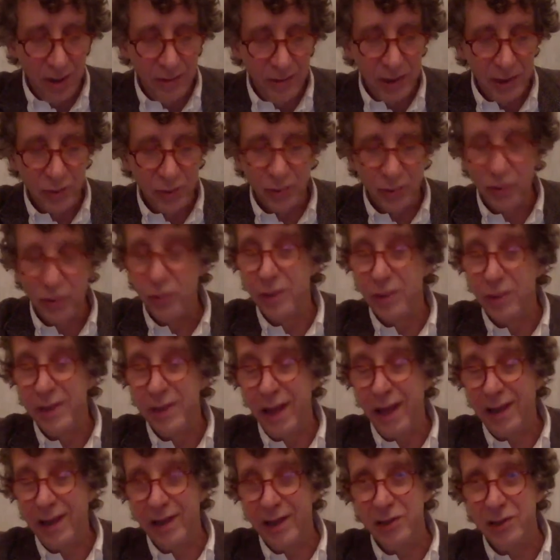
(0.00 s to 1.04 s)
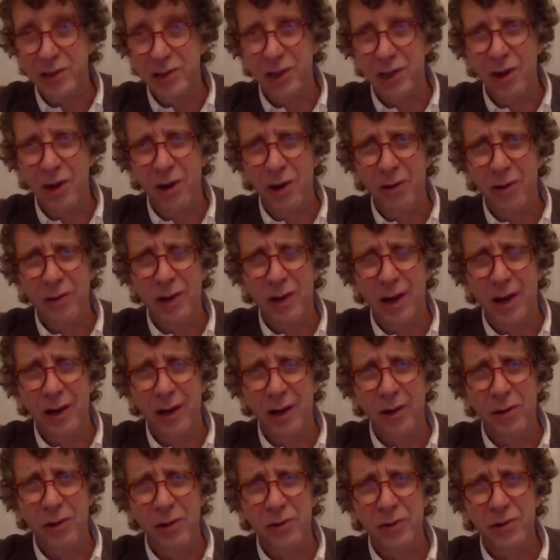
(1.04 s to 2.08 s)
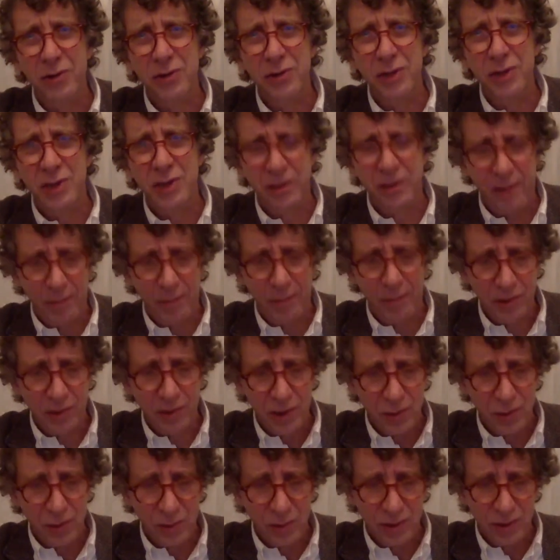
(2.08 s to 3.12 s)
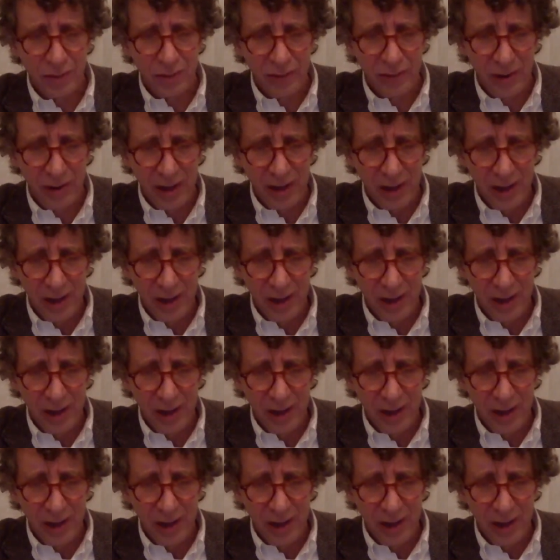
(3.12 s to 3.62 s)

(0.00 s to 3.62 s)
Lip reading: This was 3 decades ago. Cystic fibrosis was a very